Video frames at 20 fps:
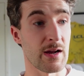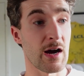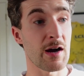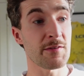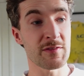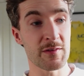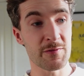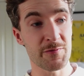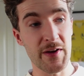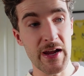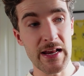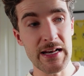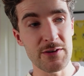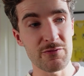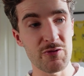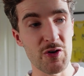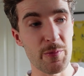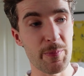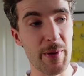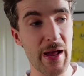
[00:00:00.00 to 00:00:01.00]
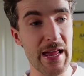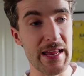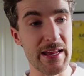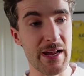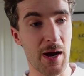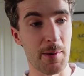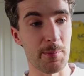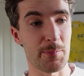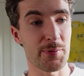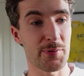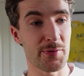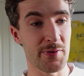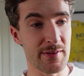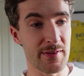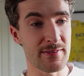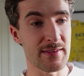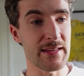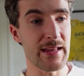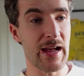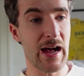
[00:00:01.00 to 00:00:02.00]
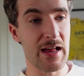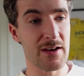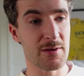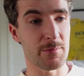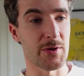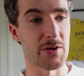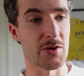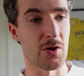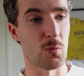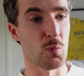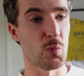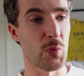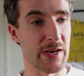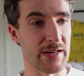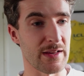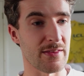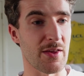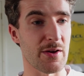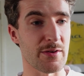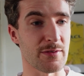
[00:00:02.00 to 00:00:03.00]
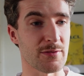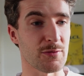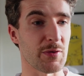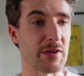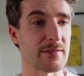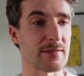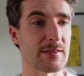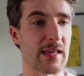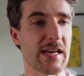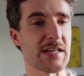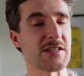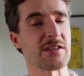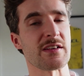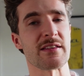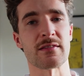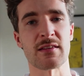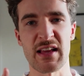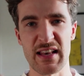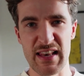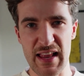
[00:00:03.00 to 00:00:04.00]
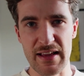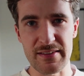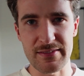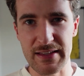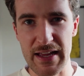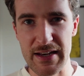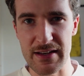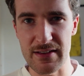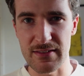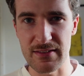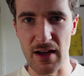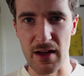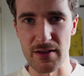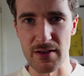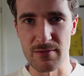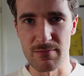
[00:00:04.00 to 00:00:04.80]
after failing Roubaix, I'm pretty adamant on winning those 3 stages. Let's get it done.